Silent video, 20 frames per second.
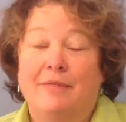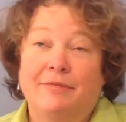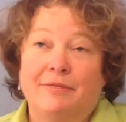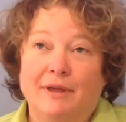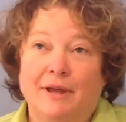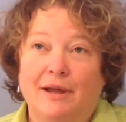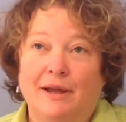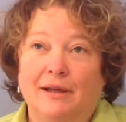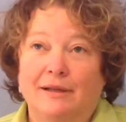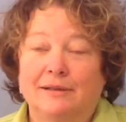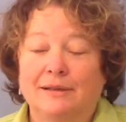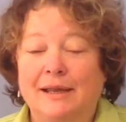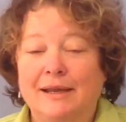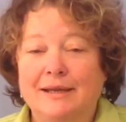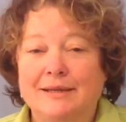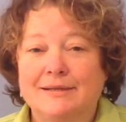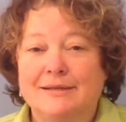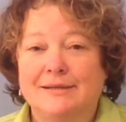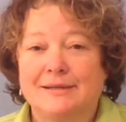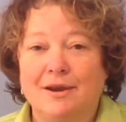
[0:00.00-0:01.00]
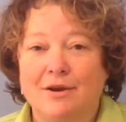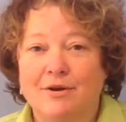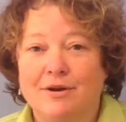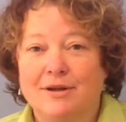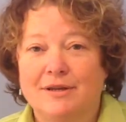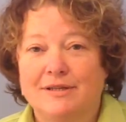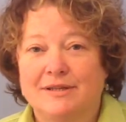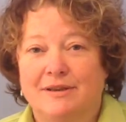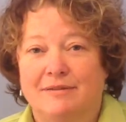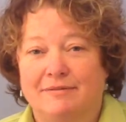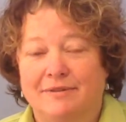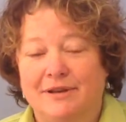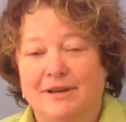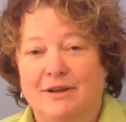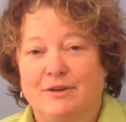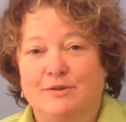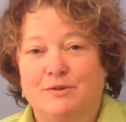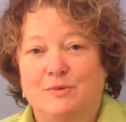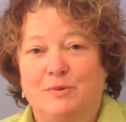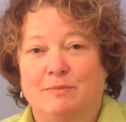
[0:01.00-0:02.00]
The latest series of
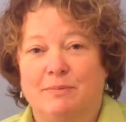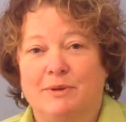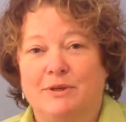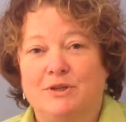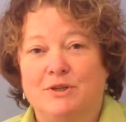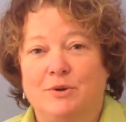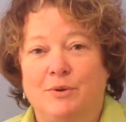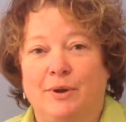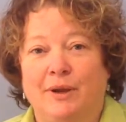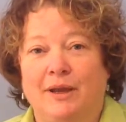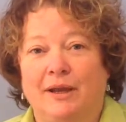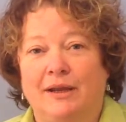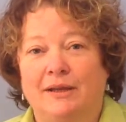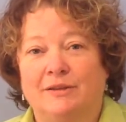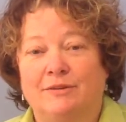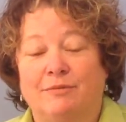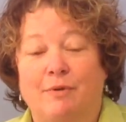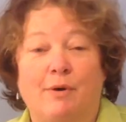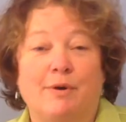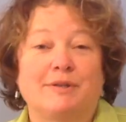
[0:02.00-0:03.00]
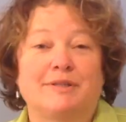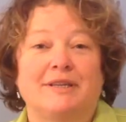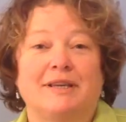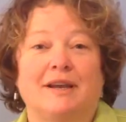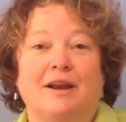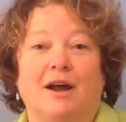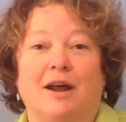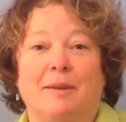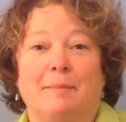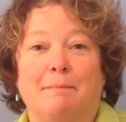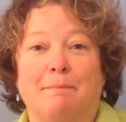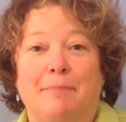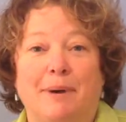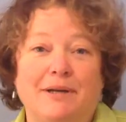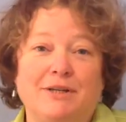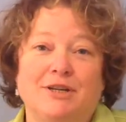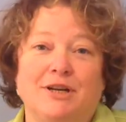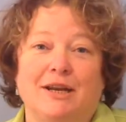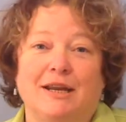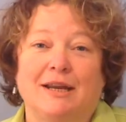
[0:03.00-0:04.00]
videos we've been doing is focusing on
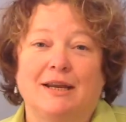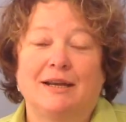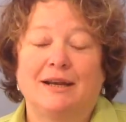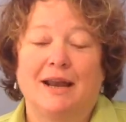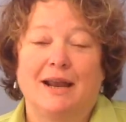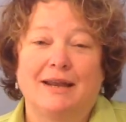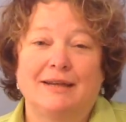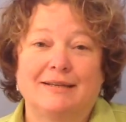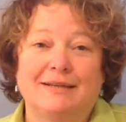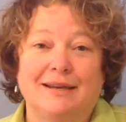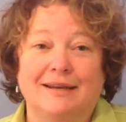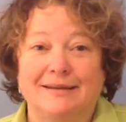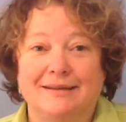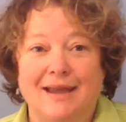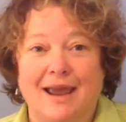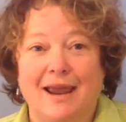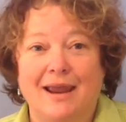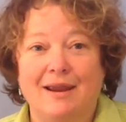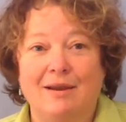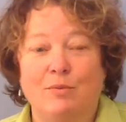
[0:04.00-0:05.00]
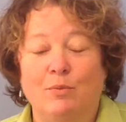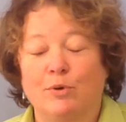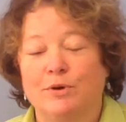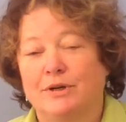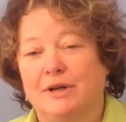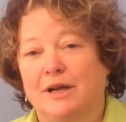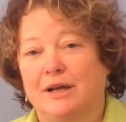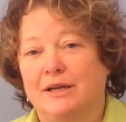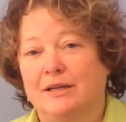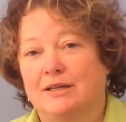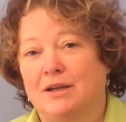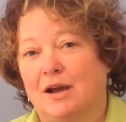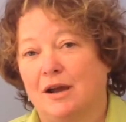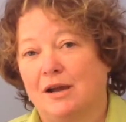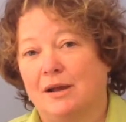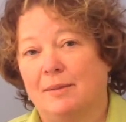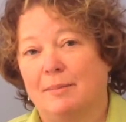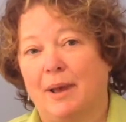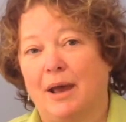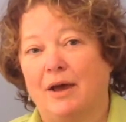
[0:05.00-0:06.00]
budgeting, and today we're going to
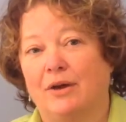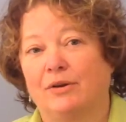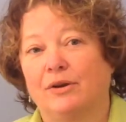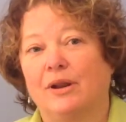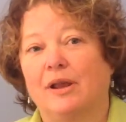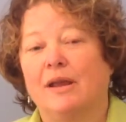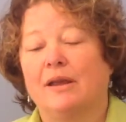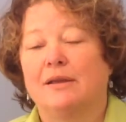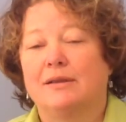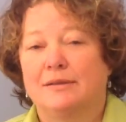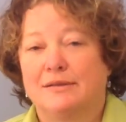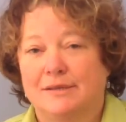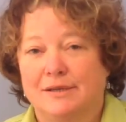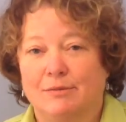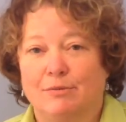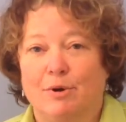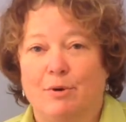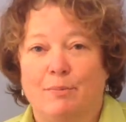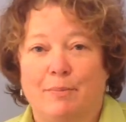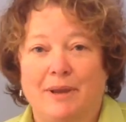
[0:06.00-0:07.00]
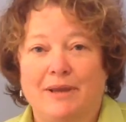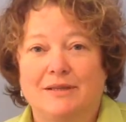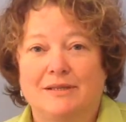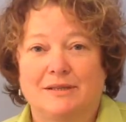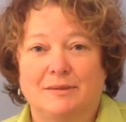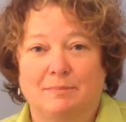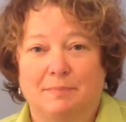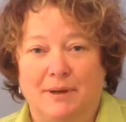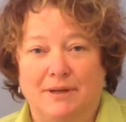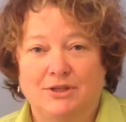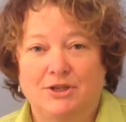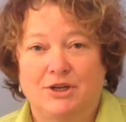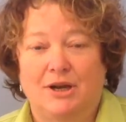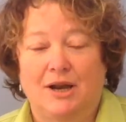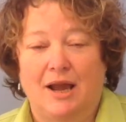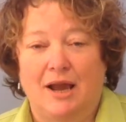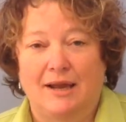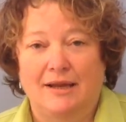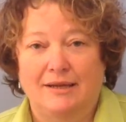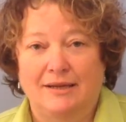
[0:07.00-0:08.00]
talk about zero-based budget
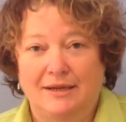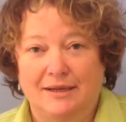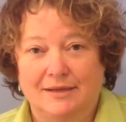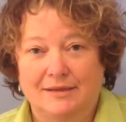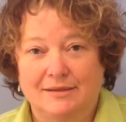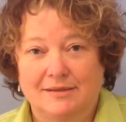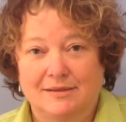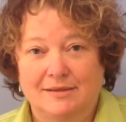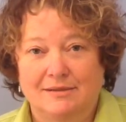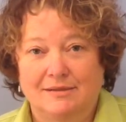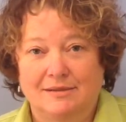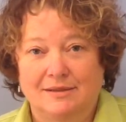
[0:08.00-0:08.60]
ideas.